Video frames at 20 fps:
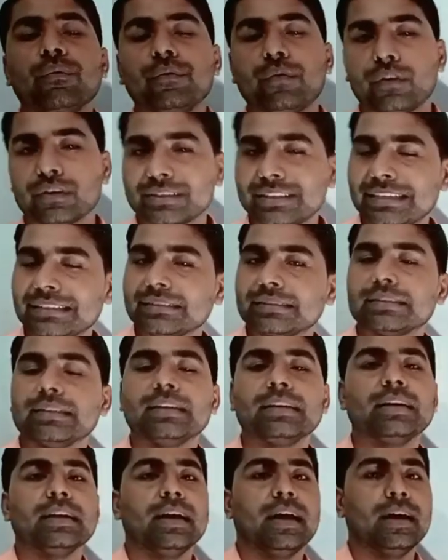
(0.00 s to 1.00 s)
For
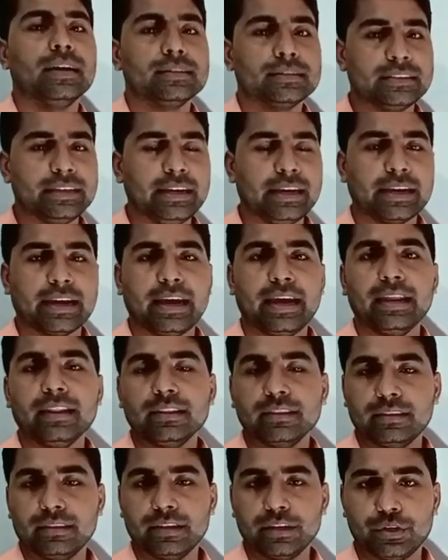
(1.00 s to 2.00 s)
this, see
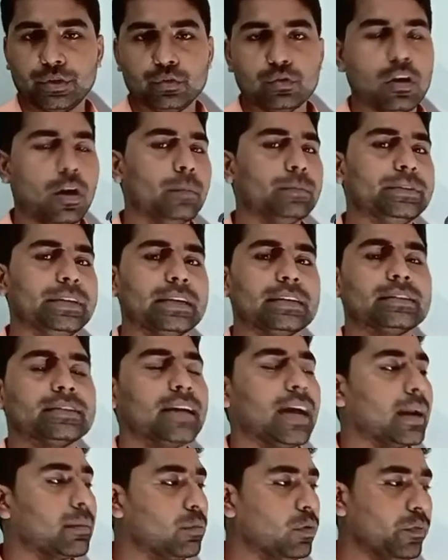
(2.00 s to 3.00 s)
again, the two
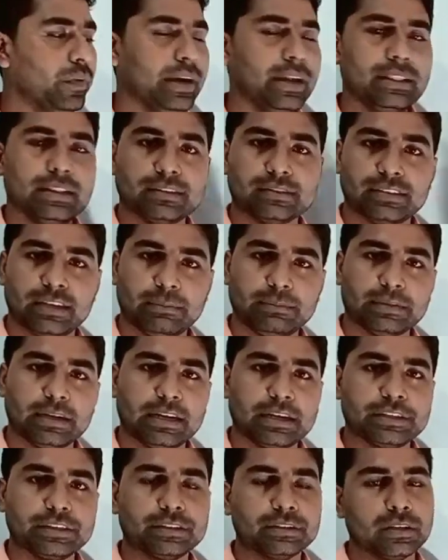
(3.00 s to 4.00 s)
objects are moving in the same
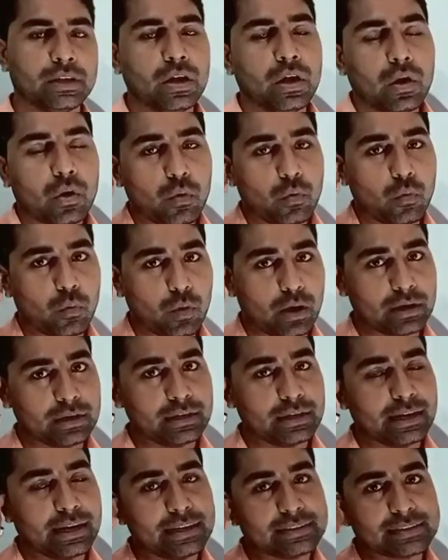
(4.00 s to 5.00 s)
direction.
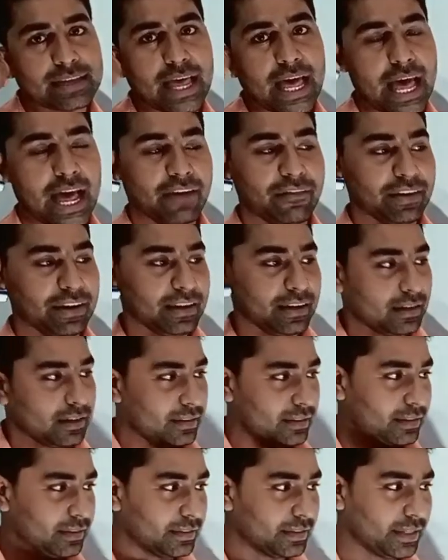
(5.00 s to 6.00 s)
One is having
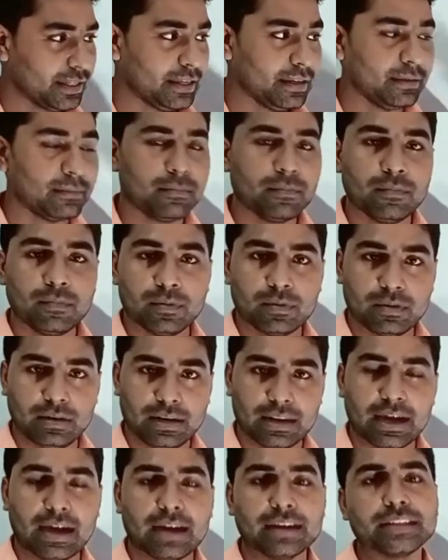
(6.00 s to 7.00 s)
the
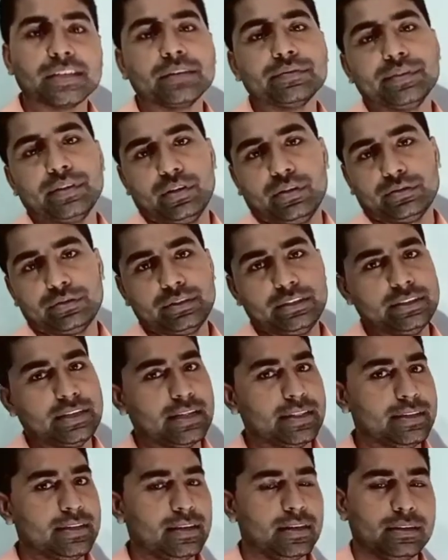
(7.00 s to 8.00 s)
larger velocity
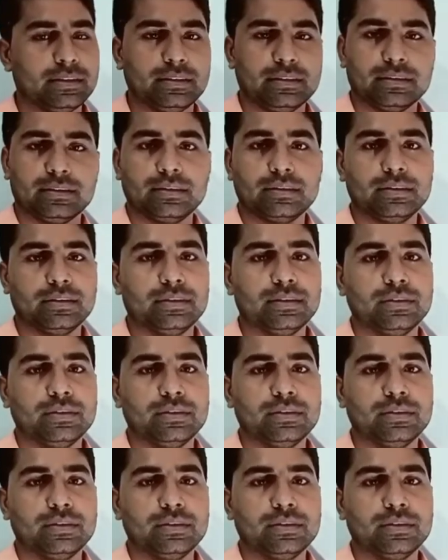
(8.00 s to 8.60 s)
than the other.